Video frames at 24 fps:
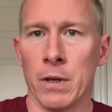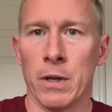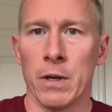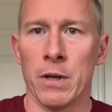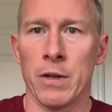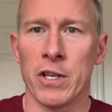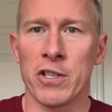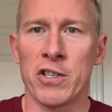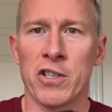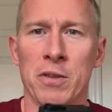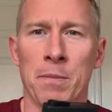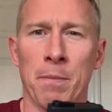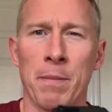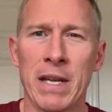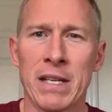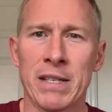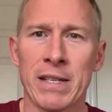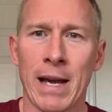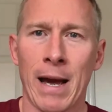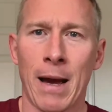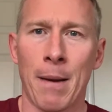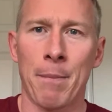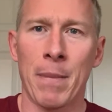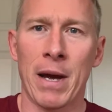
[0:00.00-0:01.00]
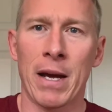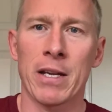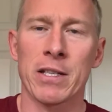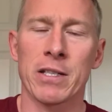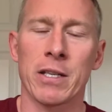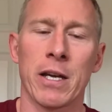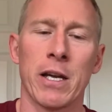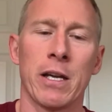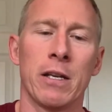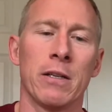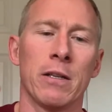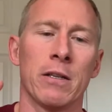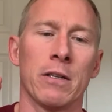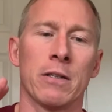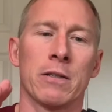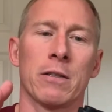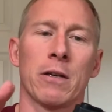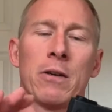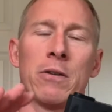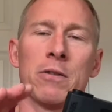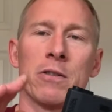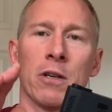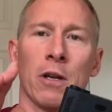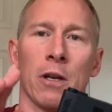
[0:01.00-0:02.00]
This is a mid-cap magazine,
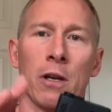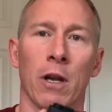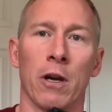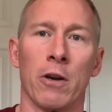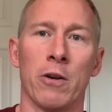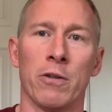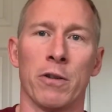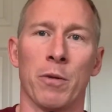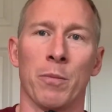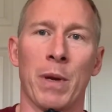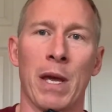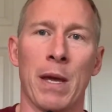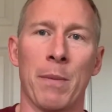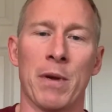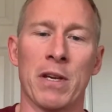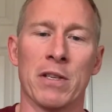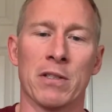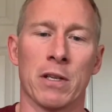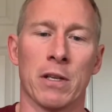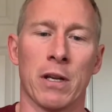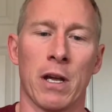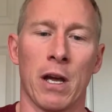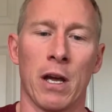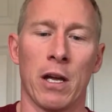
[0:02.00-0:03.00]
so to load the BBs in here,